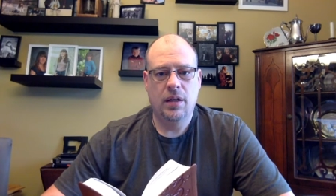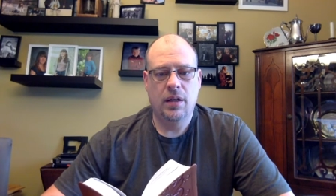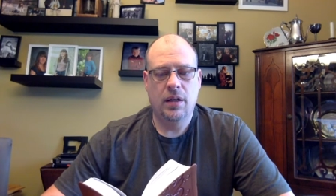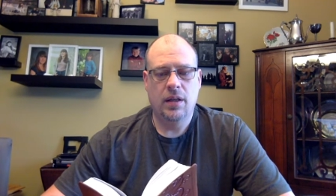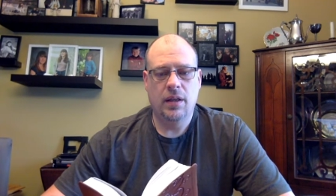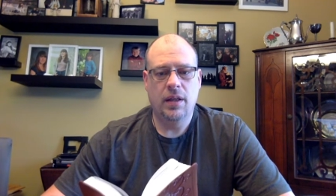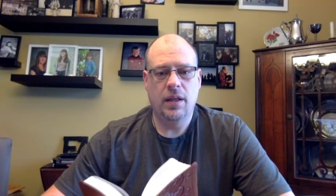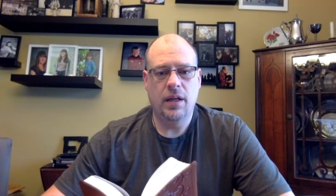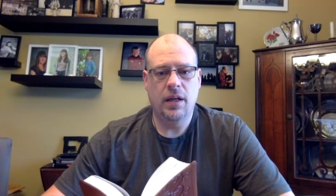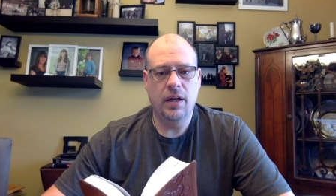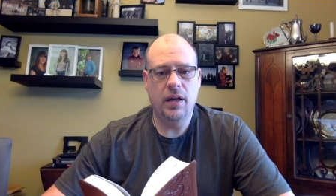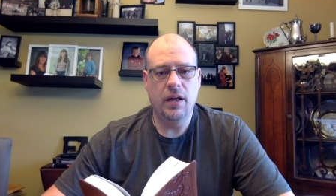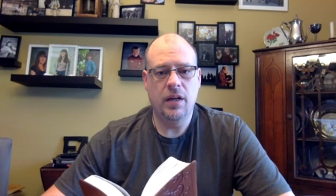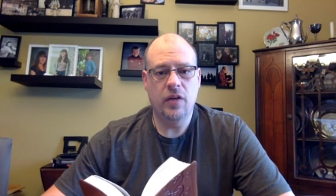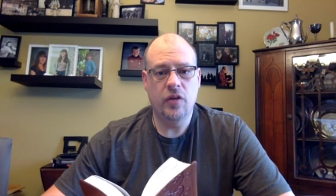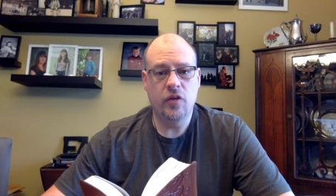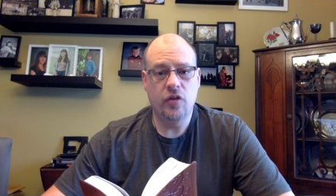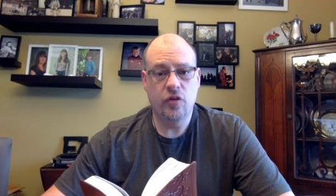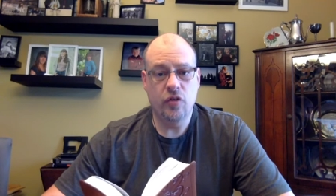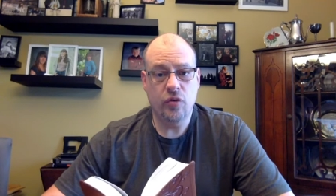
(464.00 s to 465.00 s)
that it
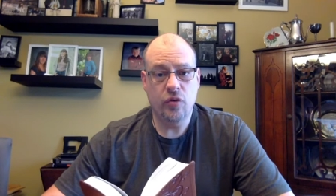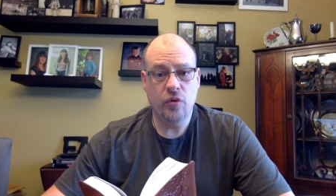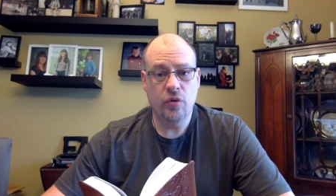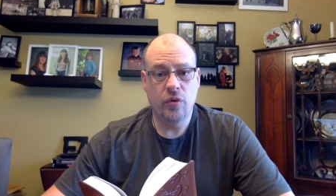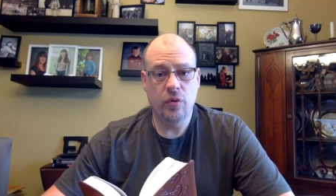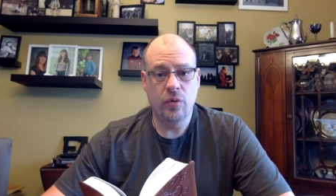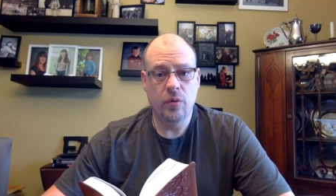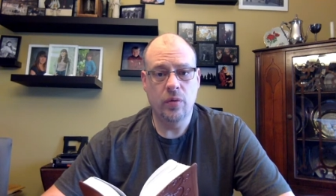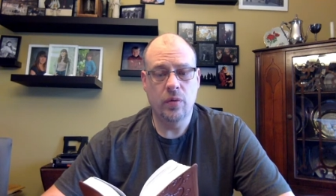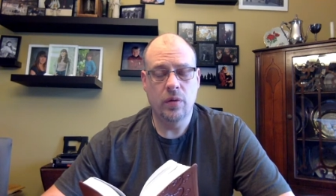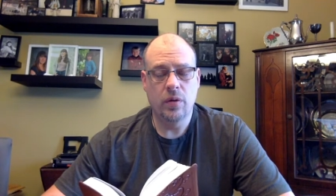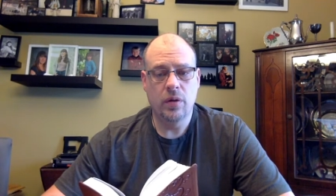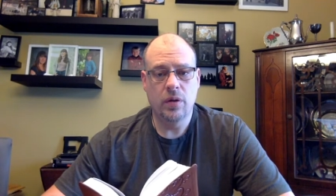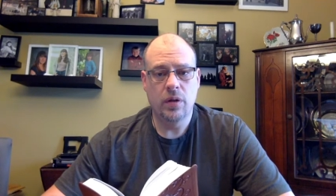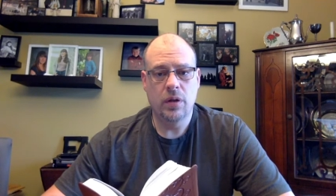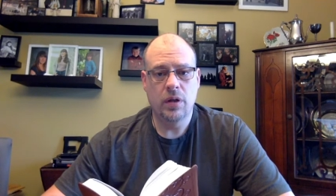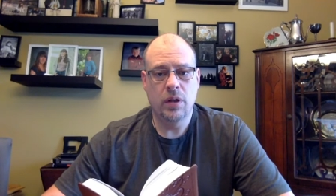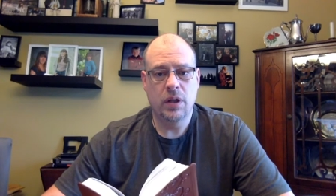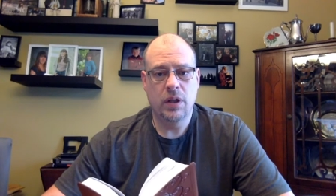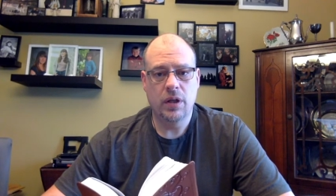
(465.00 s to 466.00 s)
is true
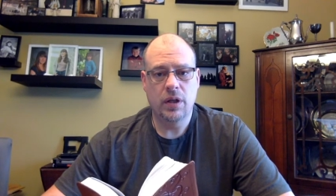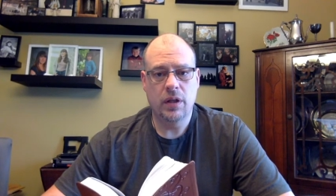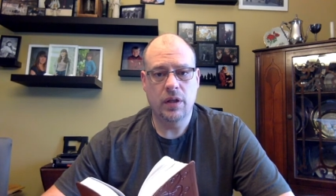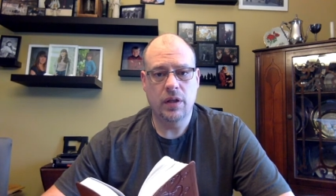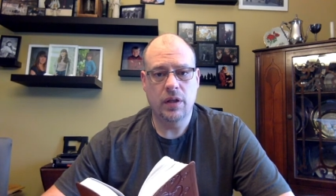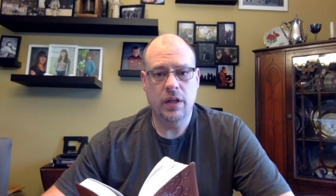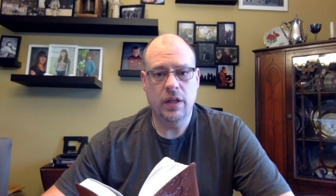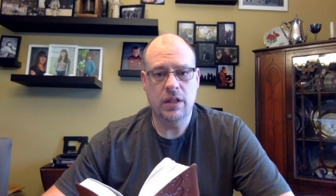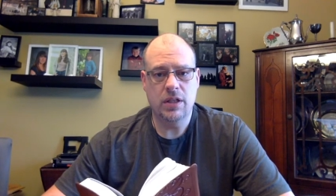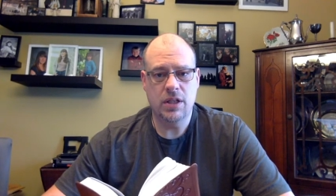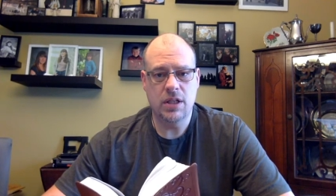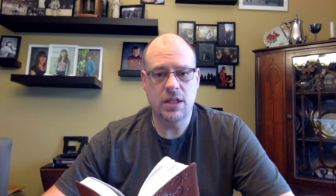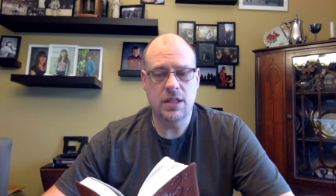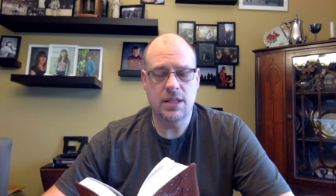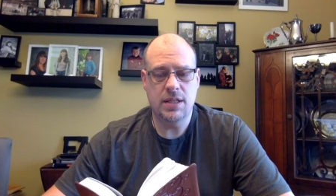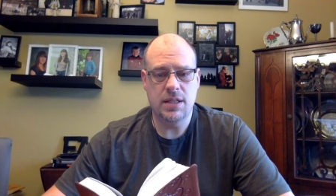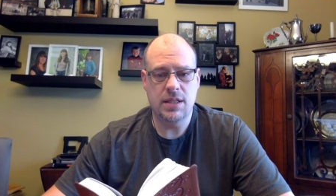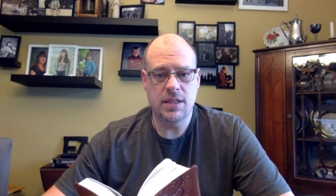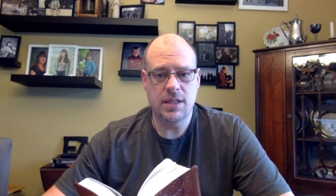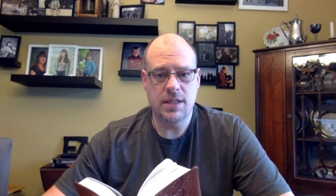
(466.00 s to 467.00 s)
that
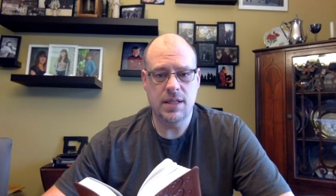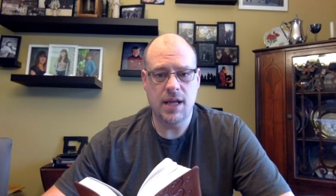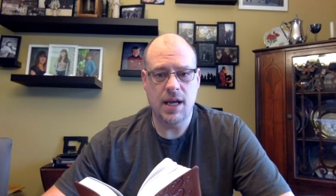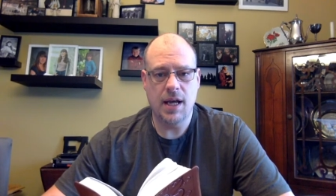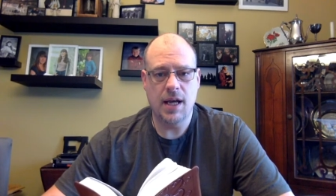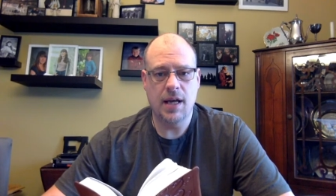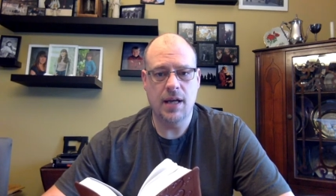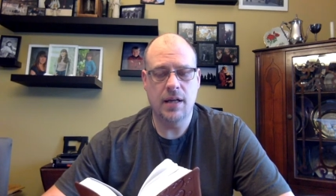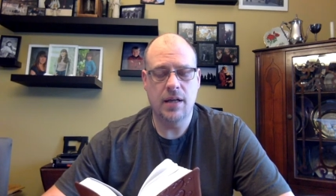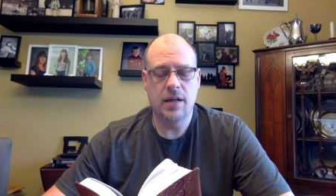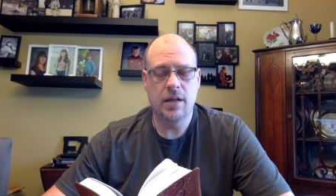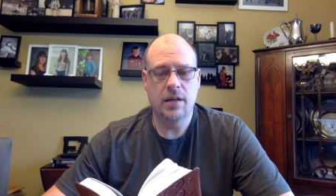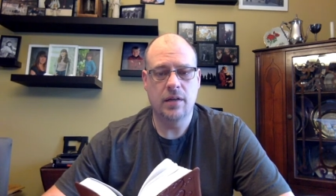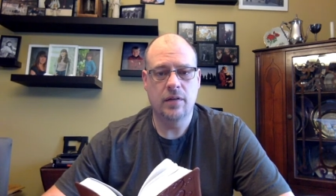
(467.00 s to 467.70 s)
Jesus died